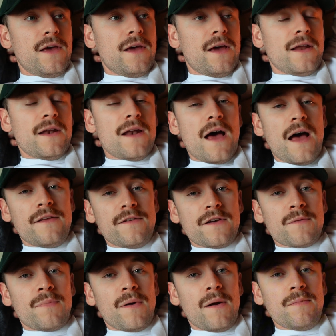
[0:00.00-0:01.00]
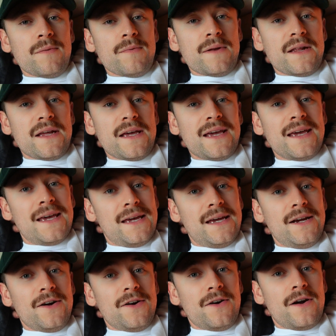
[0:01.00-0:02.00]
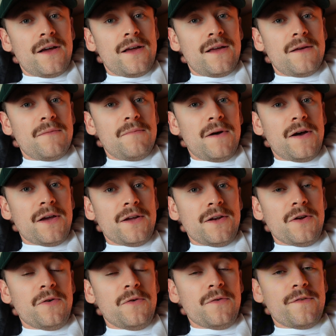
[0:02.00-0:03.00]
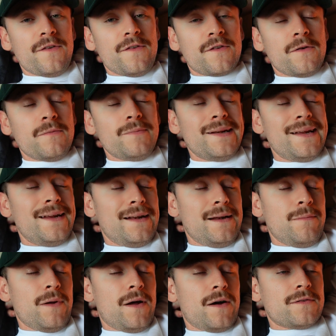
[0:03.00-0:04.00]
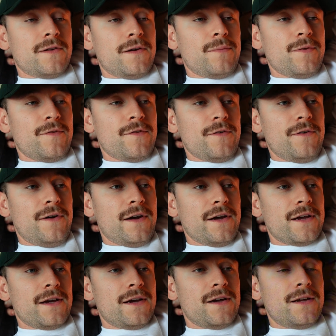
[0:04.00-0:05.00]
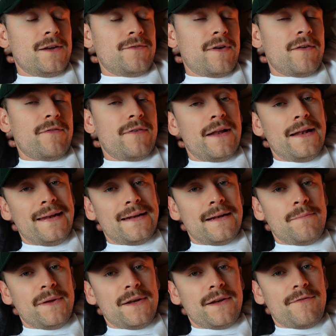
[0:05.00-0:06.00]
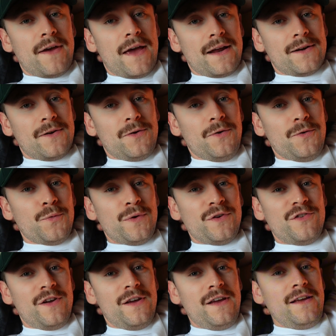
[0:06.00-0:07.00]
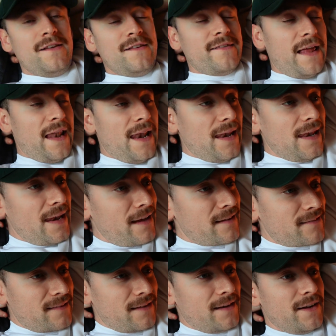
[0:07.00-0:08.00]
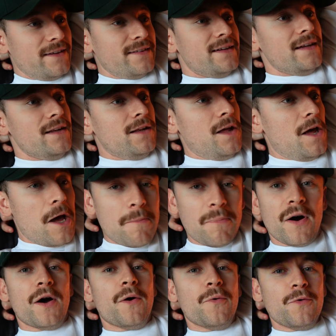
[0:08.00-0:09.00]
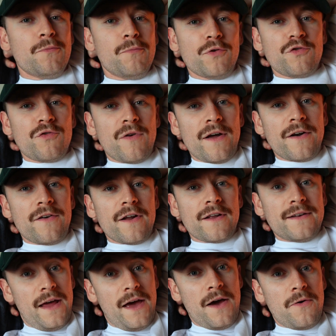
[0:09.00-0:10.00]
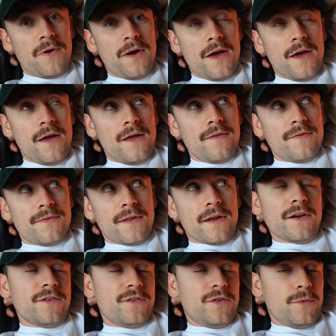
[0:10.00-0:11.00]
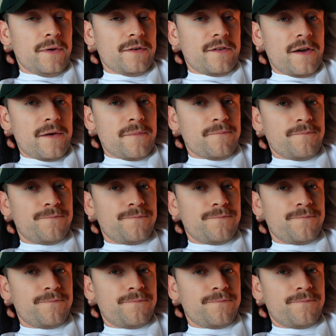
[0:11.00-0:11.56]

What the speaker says: And as you could probably hear, my nose is completely blocked up. So I kind of have a little bit of a head cold, which is less than ideal, but I would much rather that now than in 2 weeks' time.